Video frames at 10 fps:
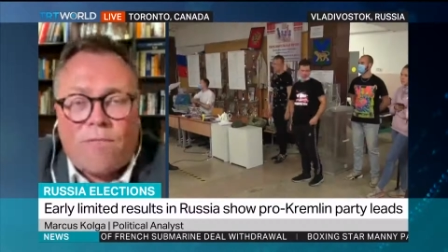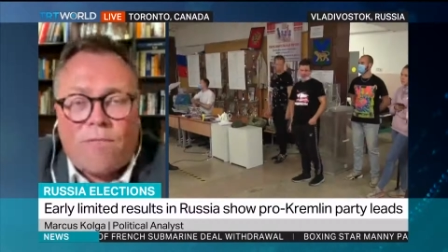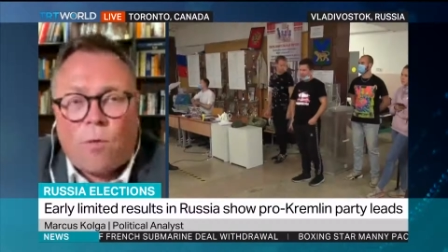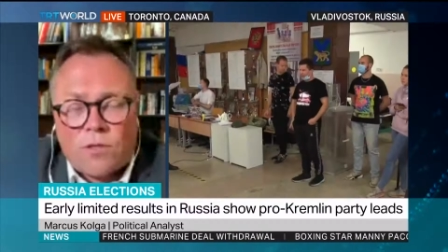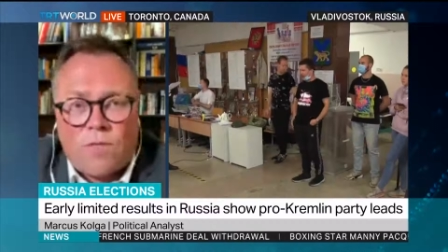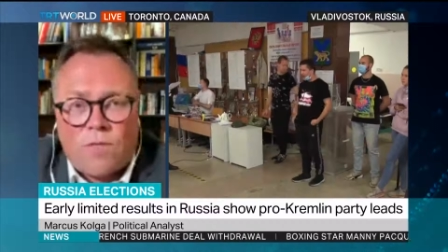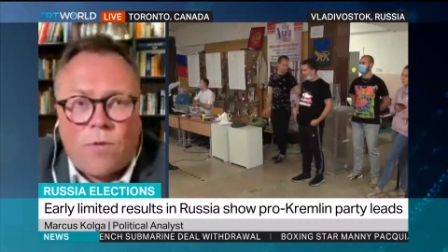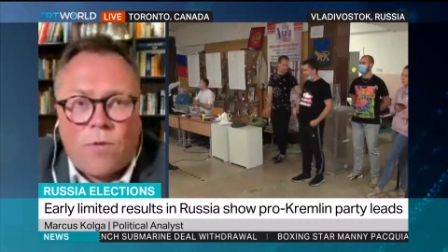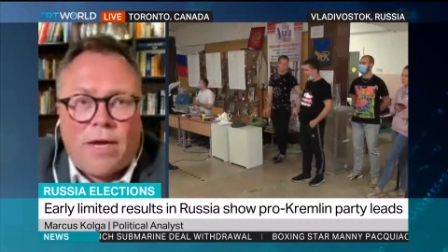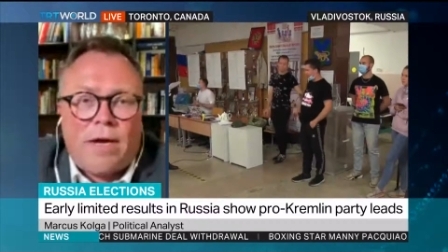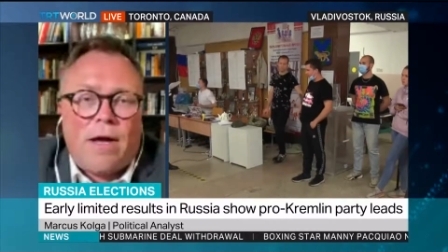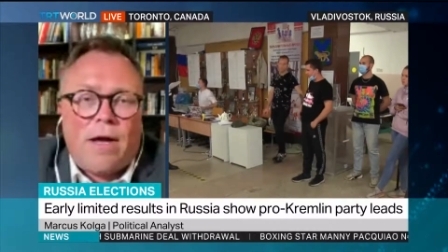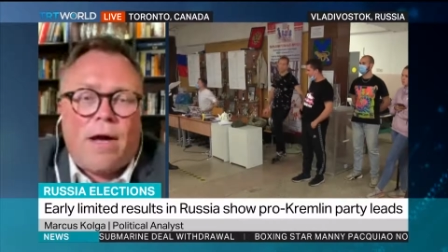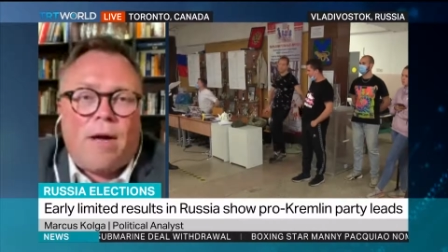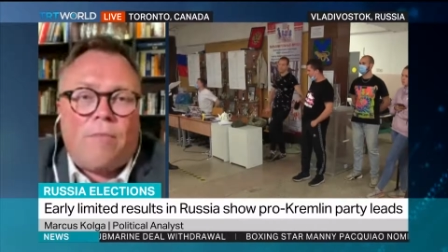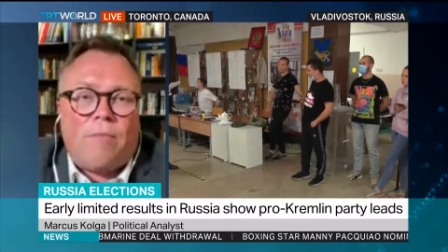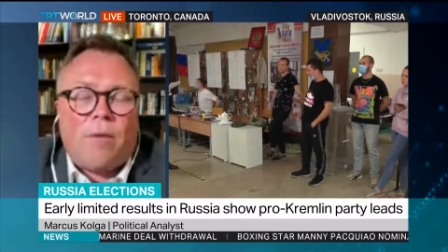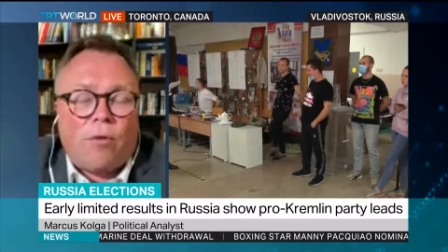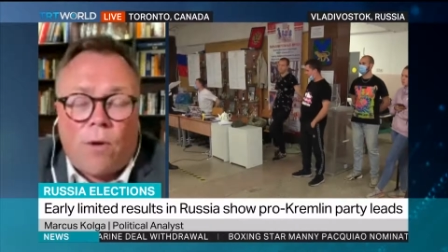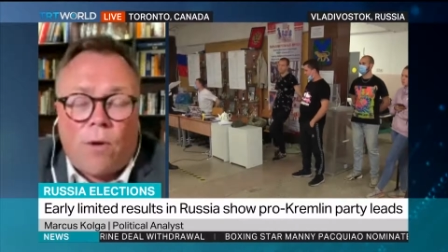of forced voting. Uh,
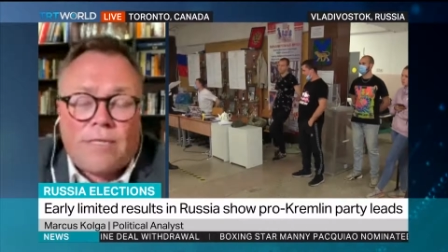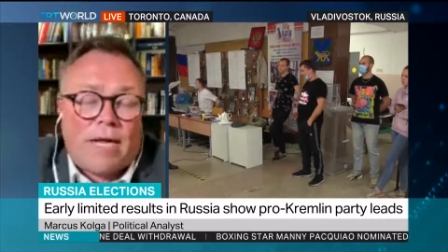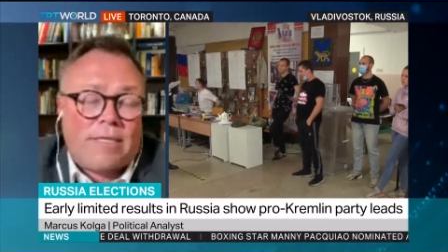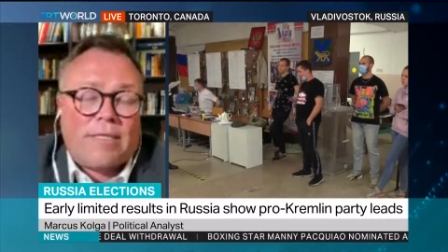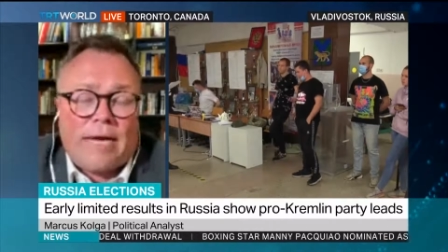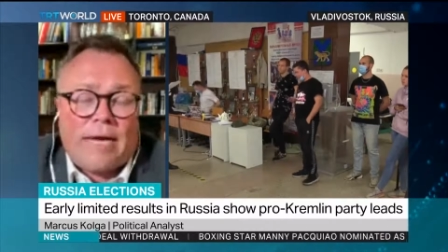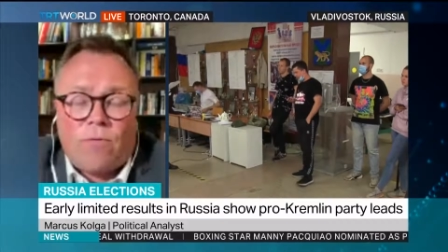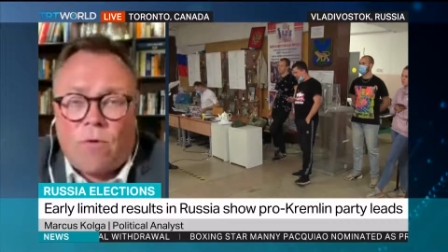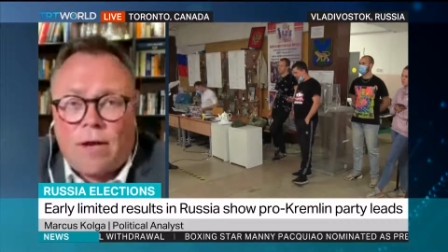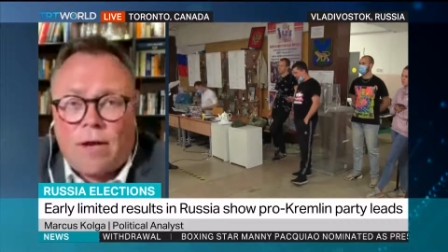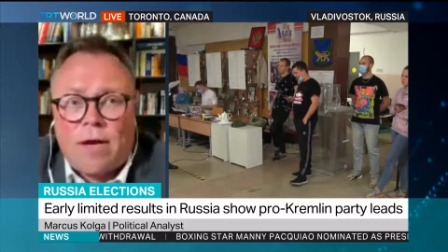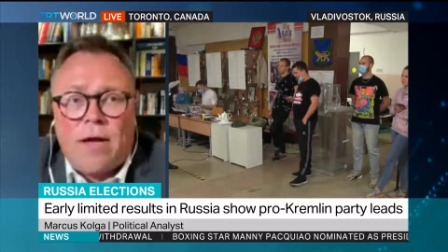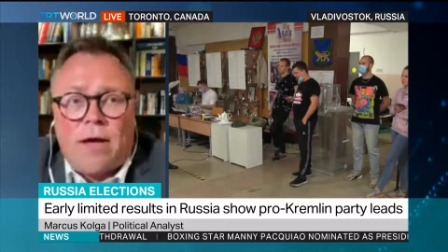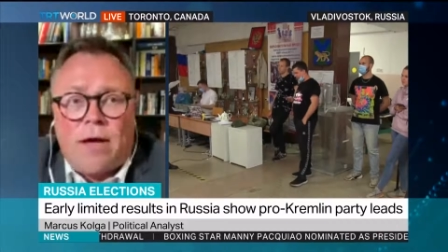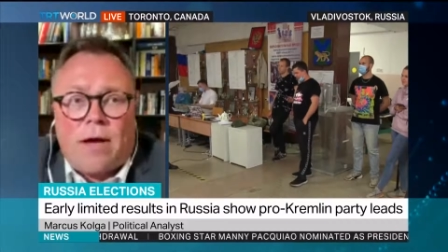employees at state-run